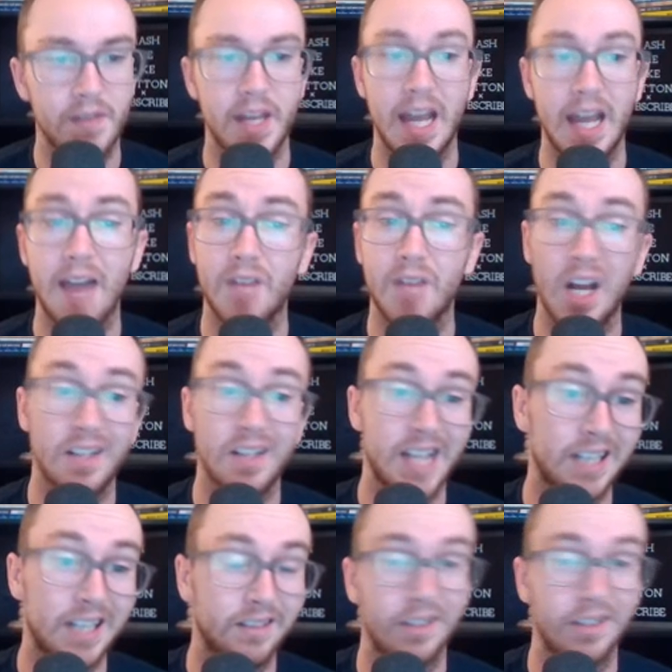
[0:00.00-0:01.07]
They have
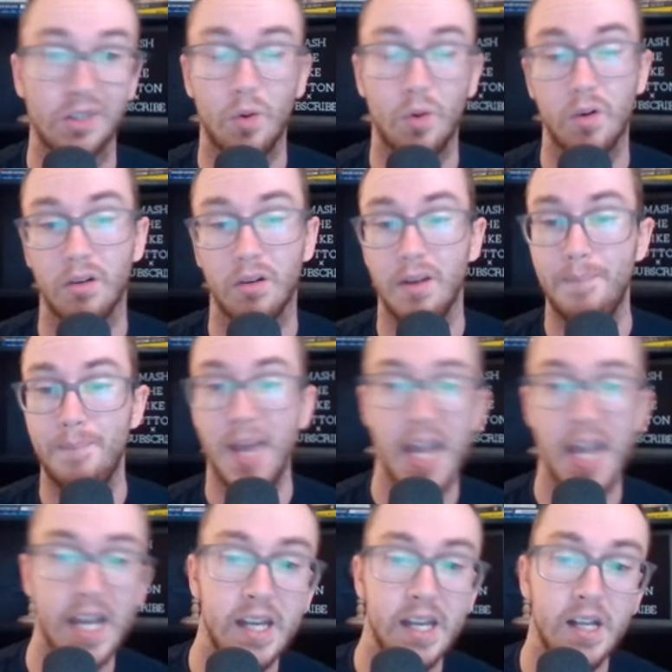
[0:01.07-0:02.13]
contactless order and
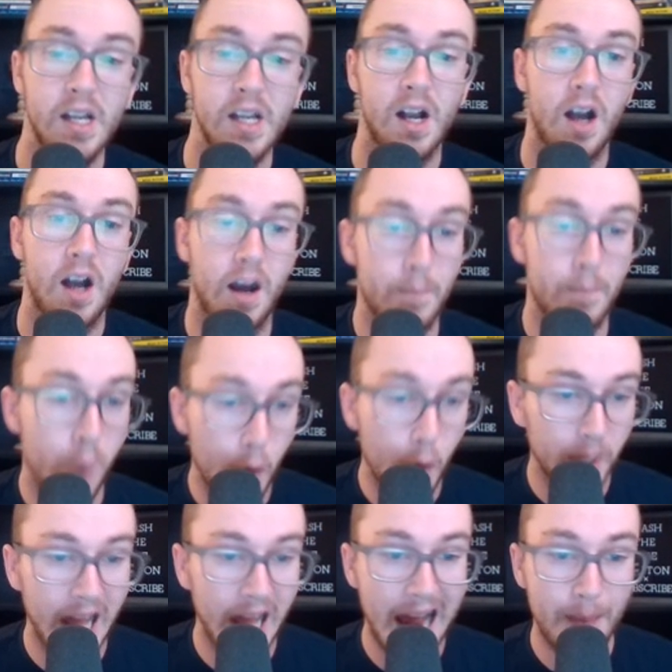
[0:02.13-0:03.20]
pay, uh, a
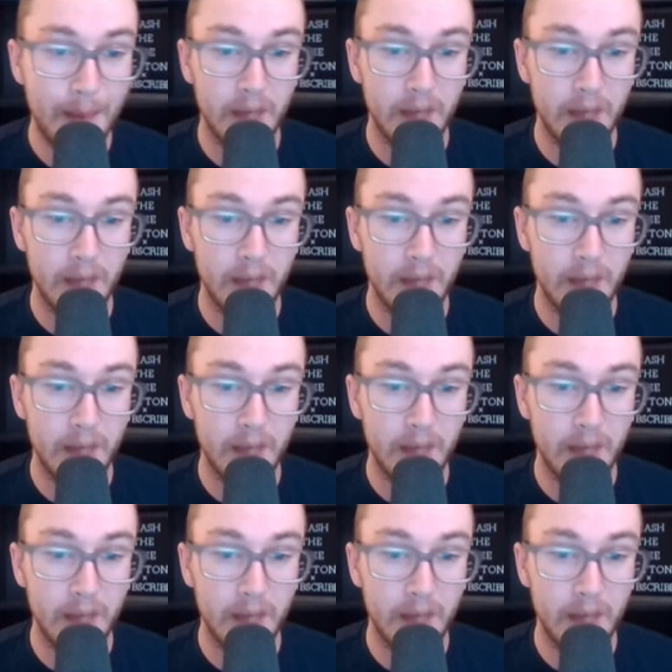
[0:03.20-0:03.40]
mobile app